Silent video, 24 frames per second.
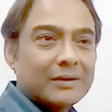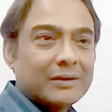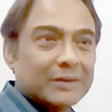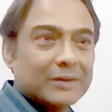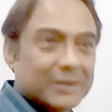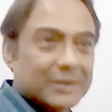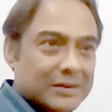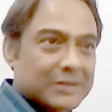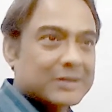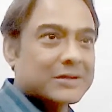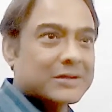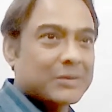
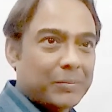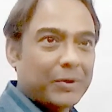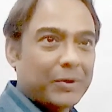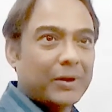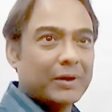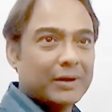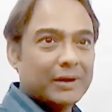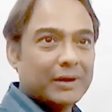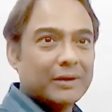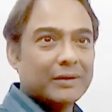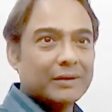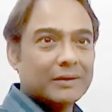This is
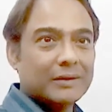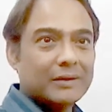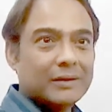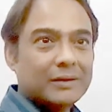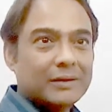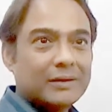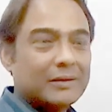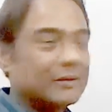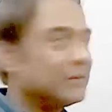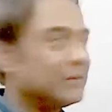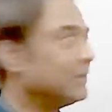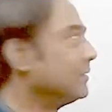important.
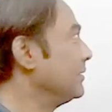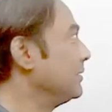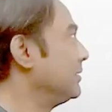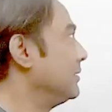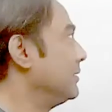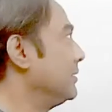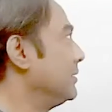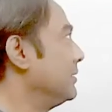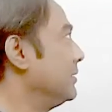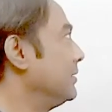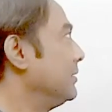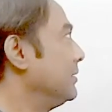
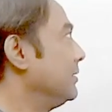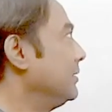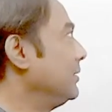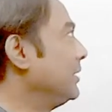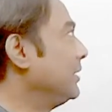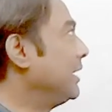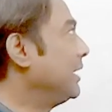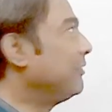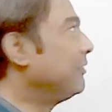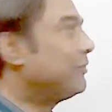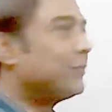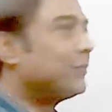
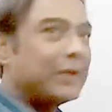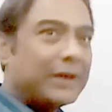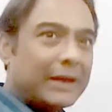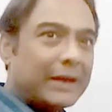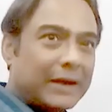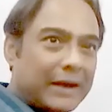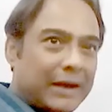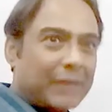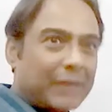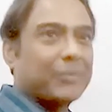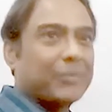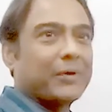You have to
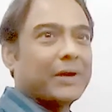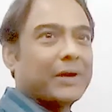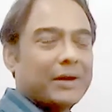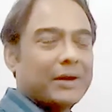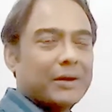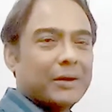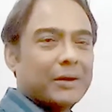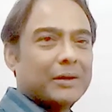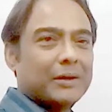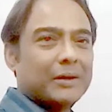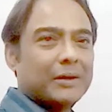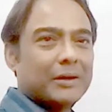
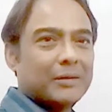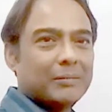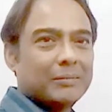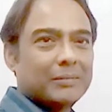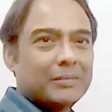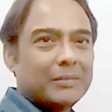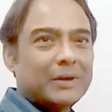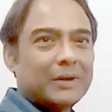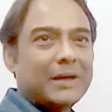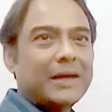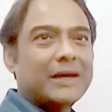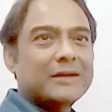elaborate on them,
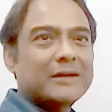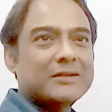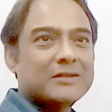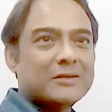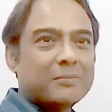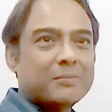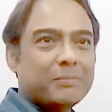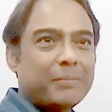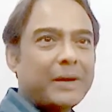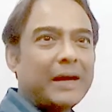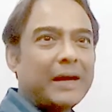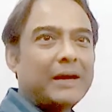
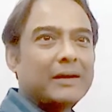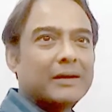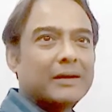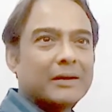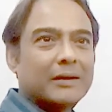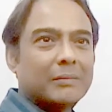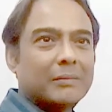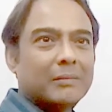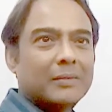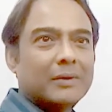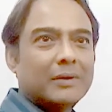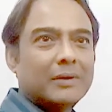expand
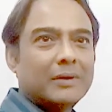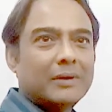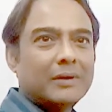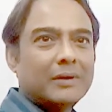them.